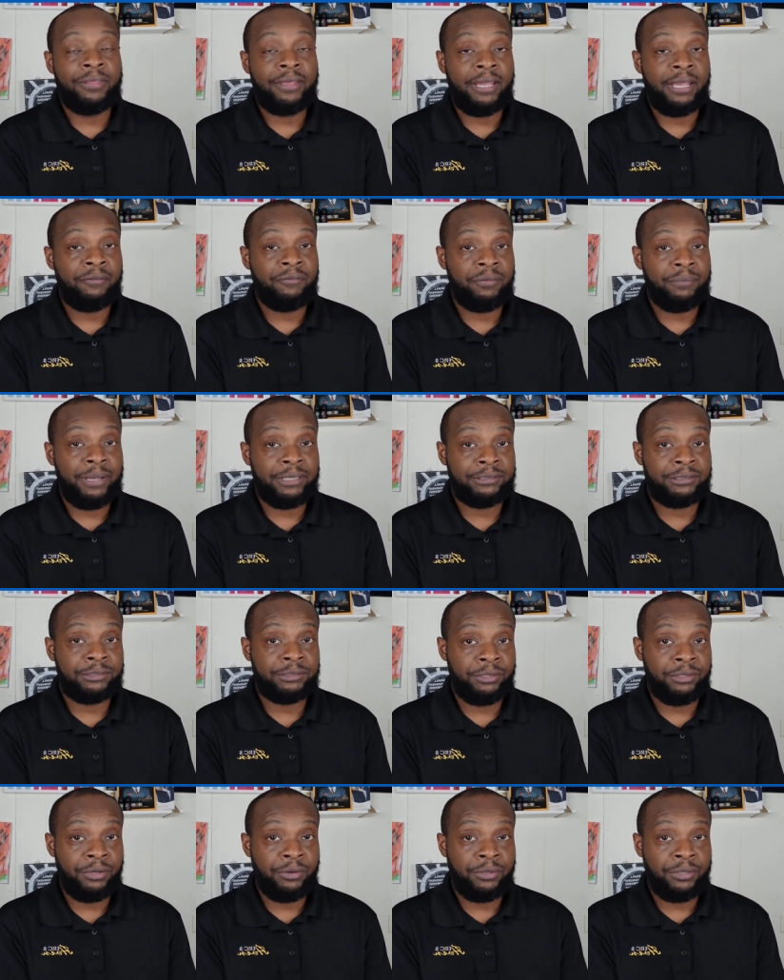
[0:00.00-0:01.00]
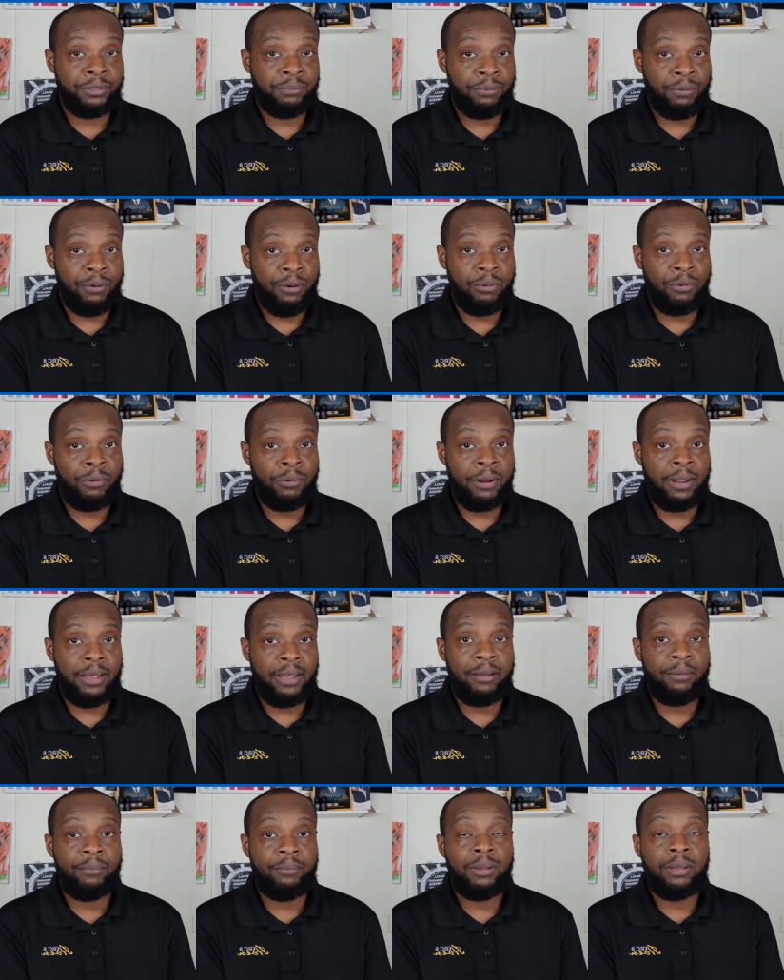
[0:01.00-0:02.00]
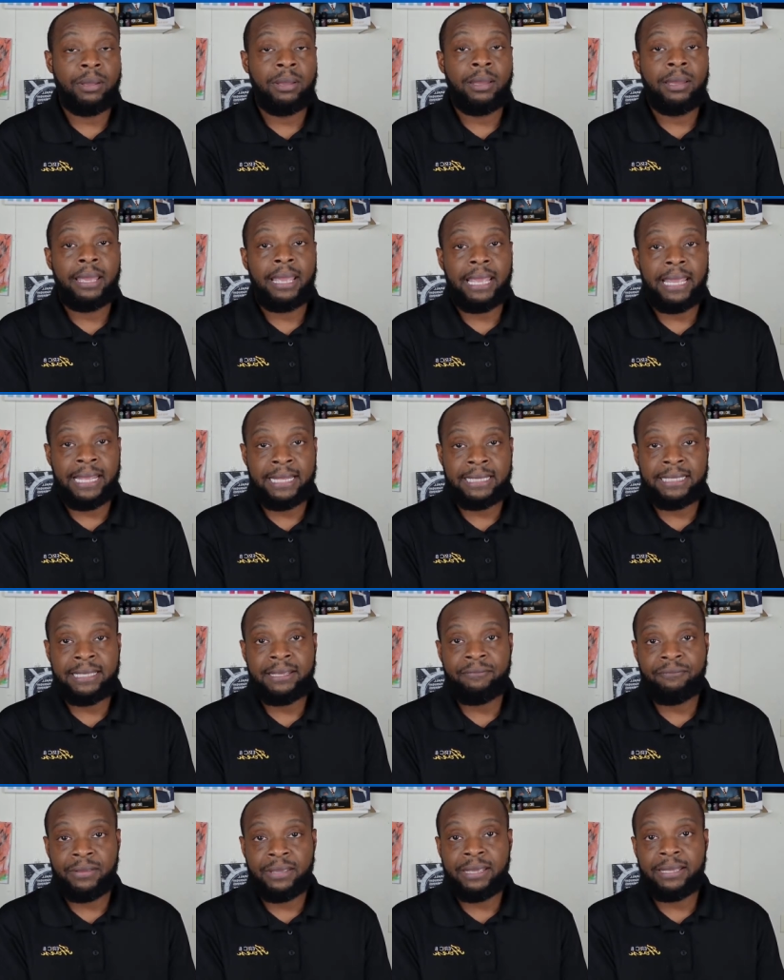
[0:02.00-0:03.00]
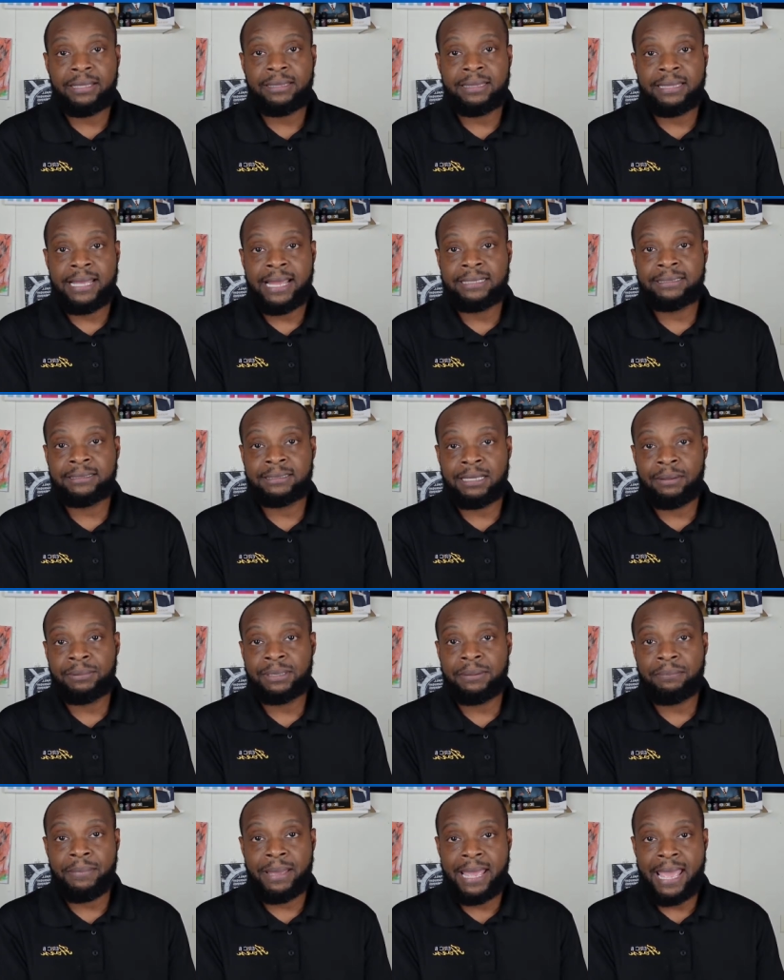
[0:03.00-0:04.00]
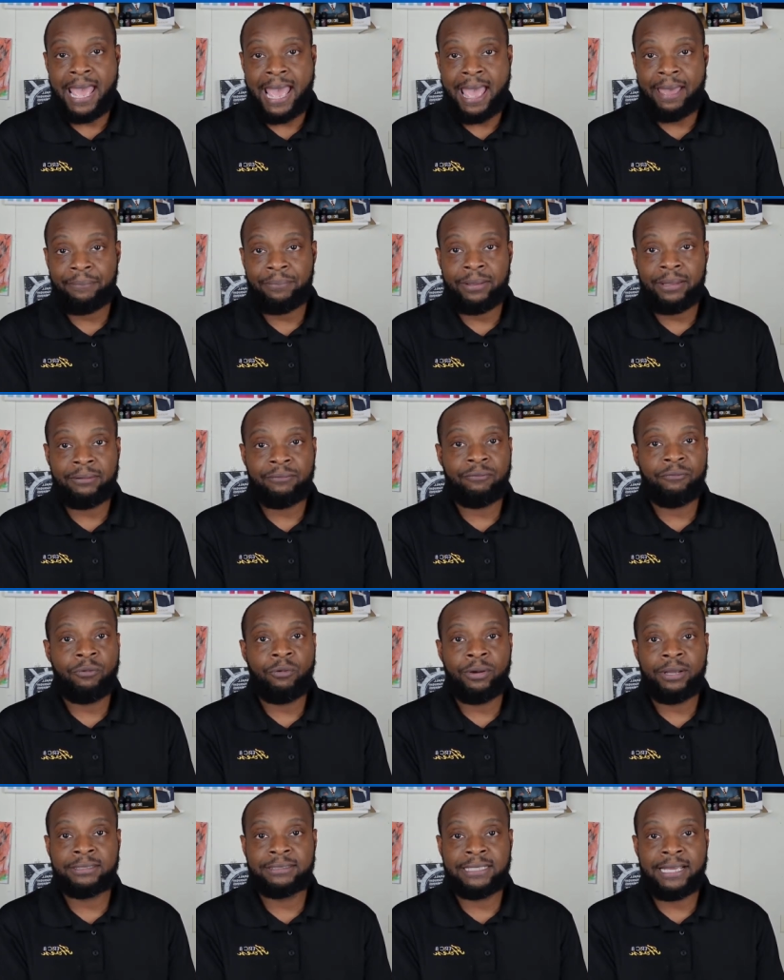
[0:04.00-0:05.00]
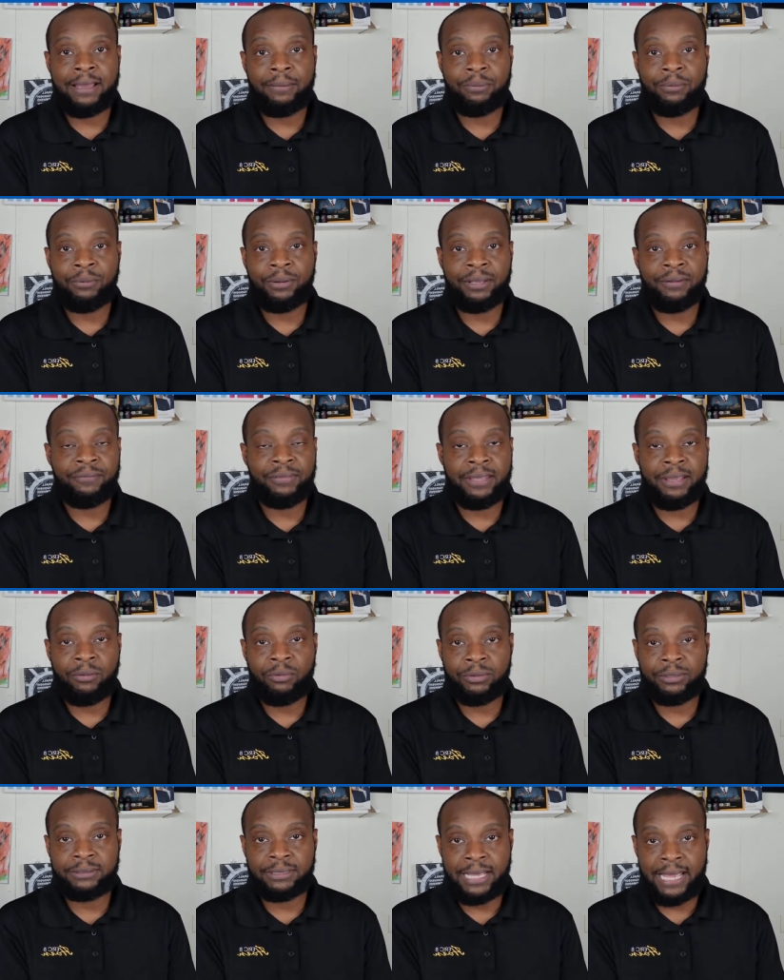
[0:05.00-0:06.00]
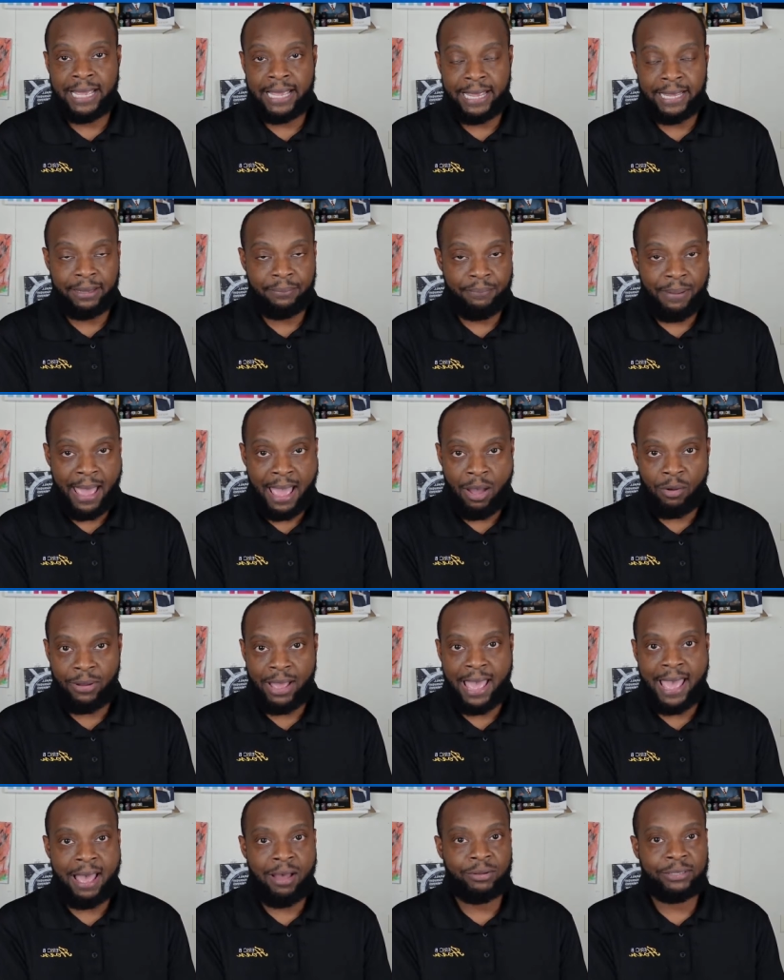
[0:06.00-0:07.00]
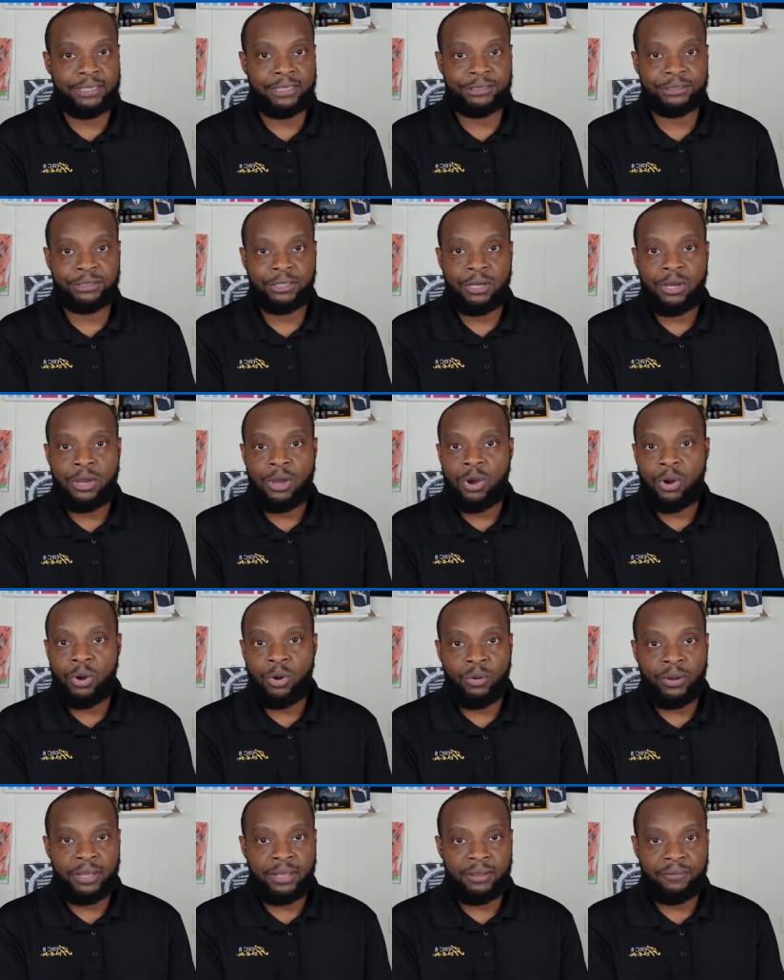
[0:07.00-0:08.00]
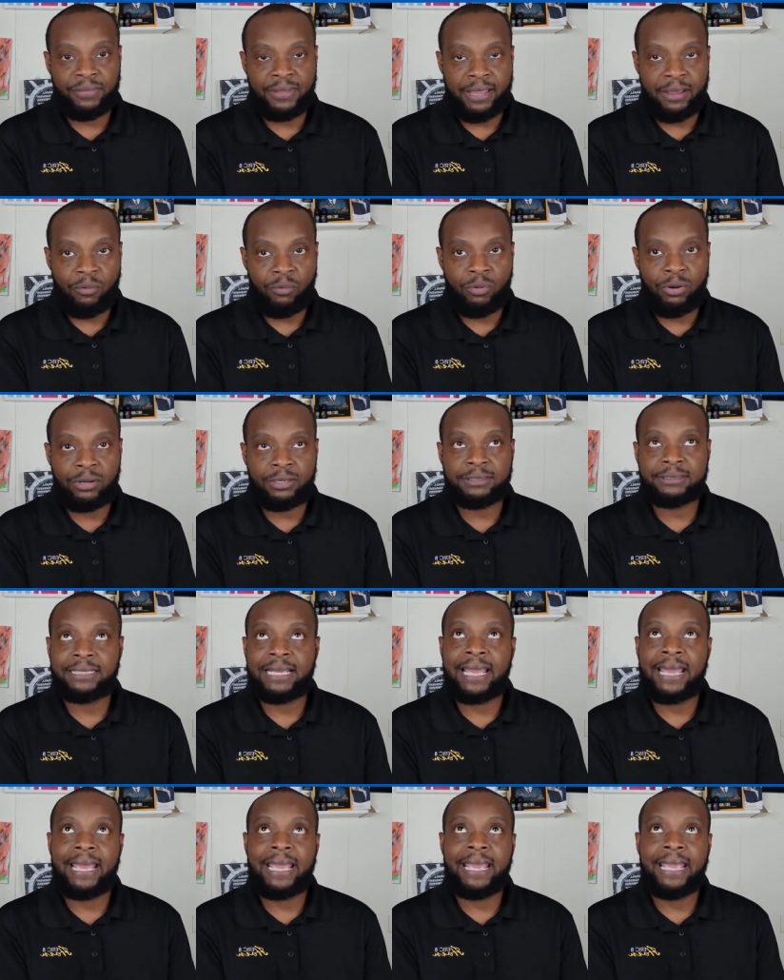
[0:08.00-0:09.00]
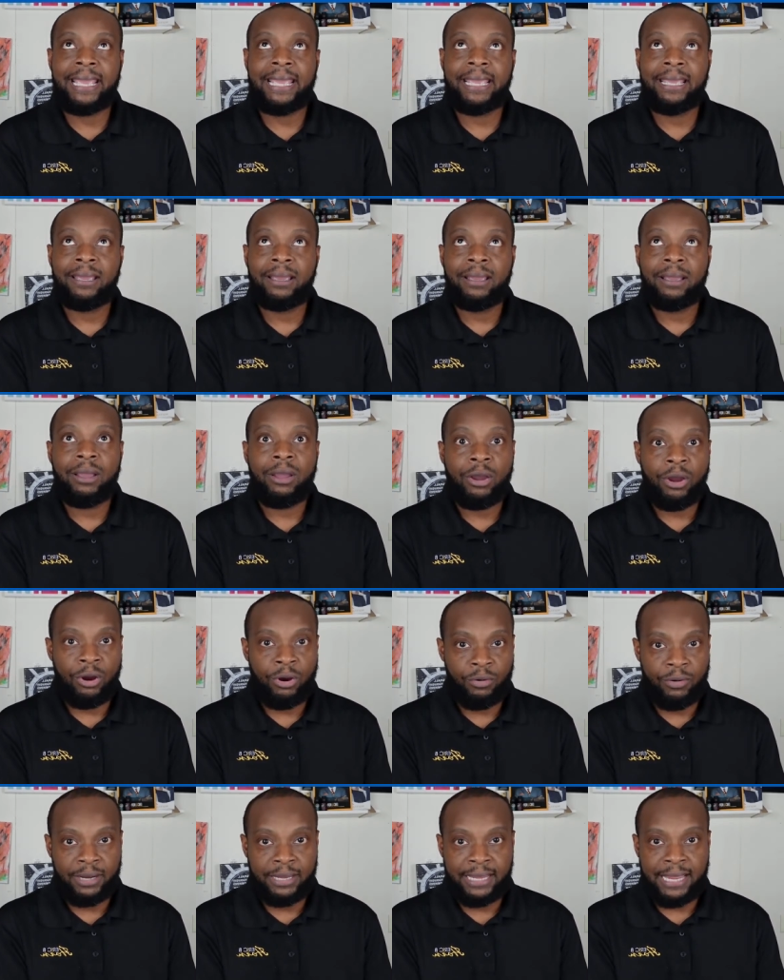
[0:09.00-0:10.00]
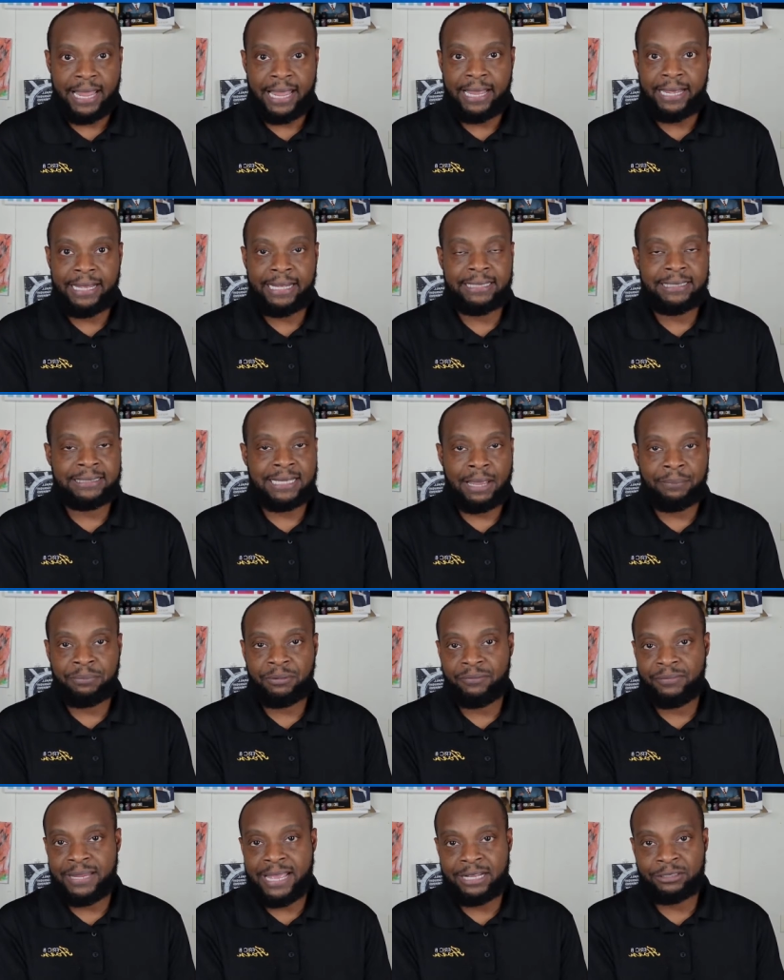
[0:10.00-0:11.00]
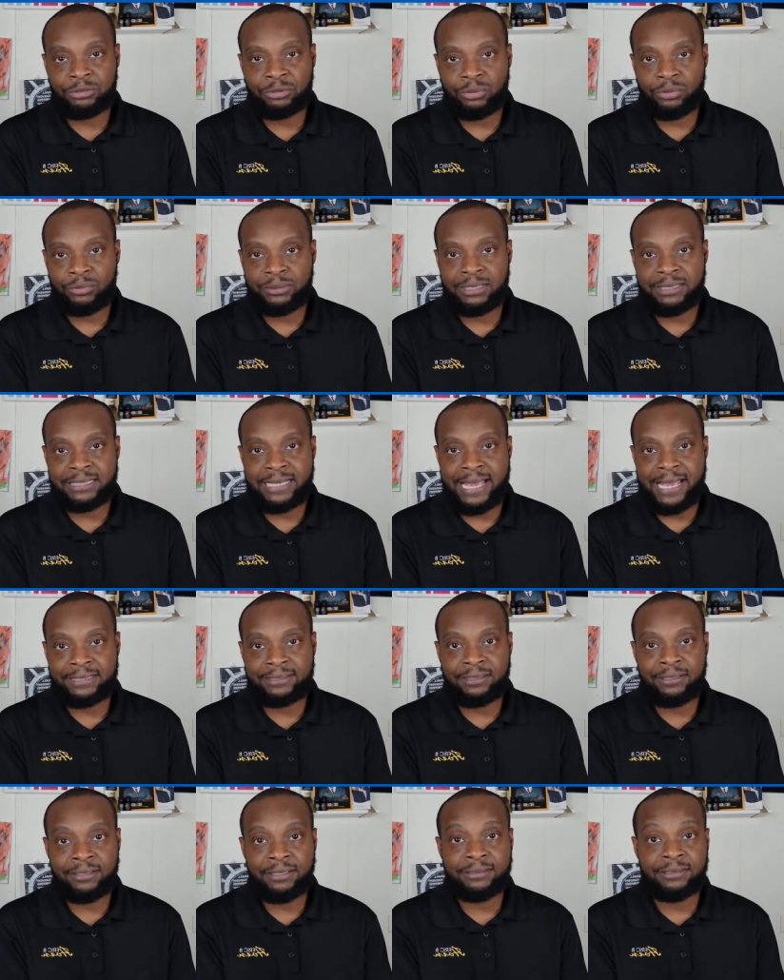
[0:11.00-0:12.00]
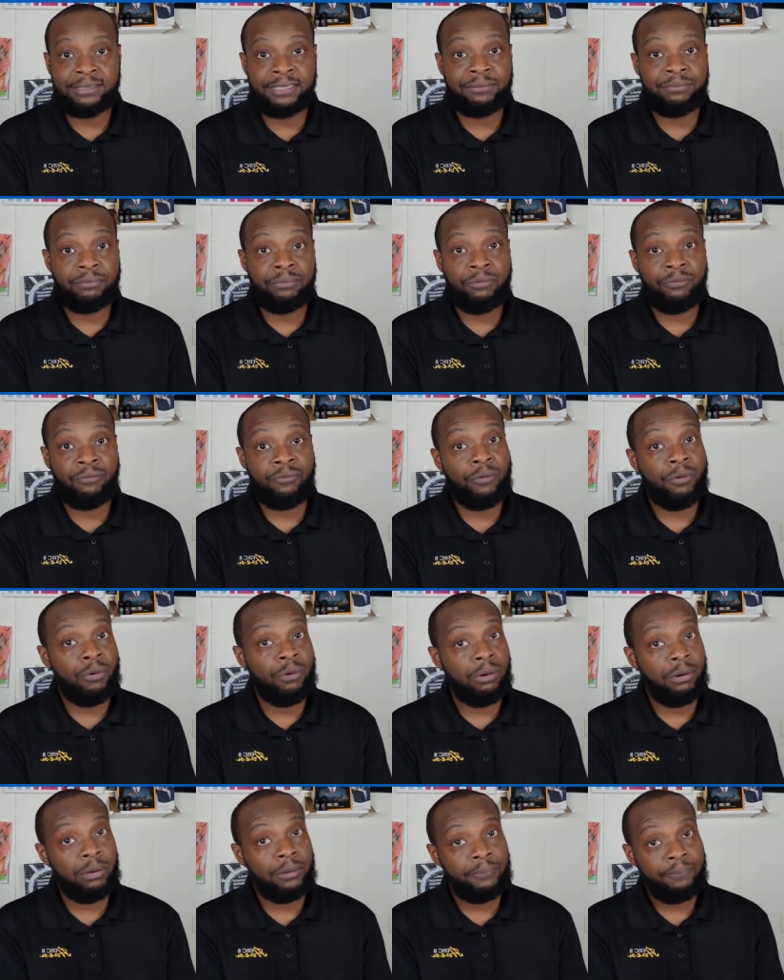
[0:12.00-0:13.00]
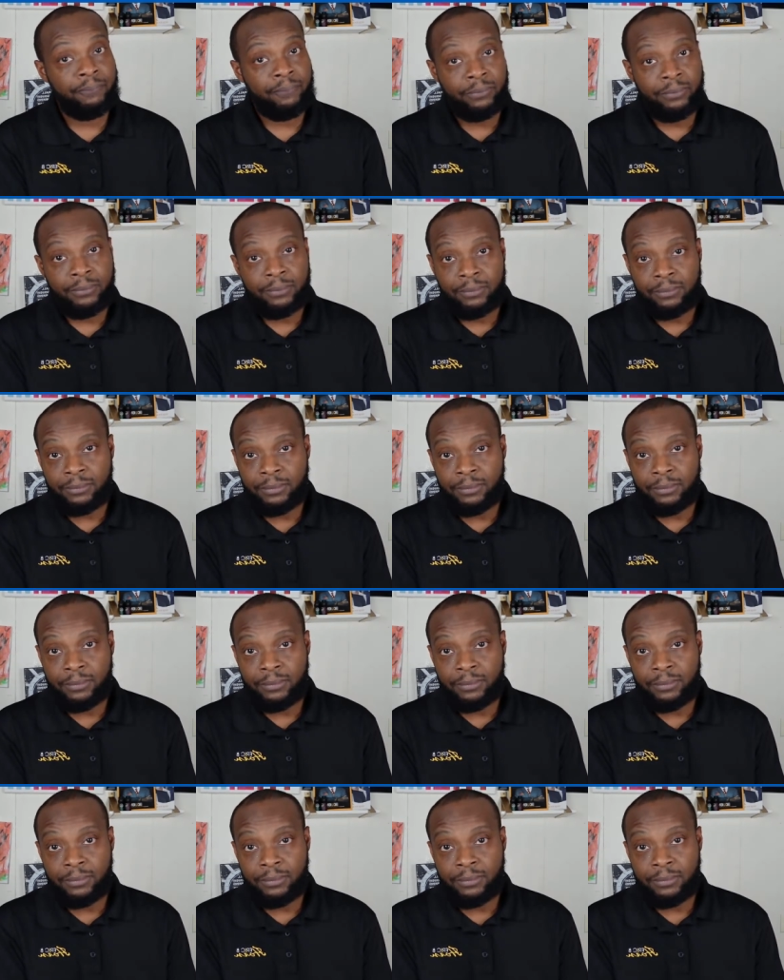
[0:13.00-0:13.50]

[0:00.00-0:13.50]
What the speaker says: for their information security program, in the event that something may happen, for example, if there was a power outage or if there was a hurricane, any type of natural disaster. This is even before